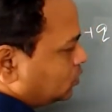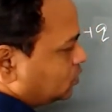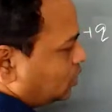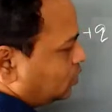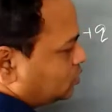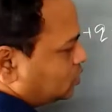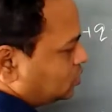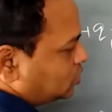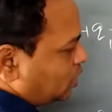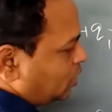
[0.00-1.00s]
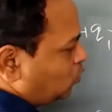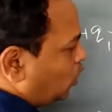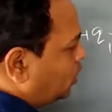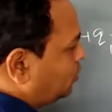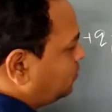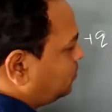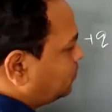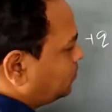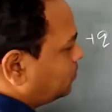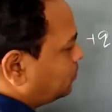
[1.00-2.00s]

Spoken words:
Say this is E1.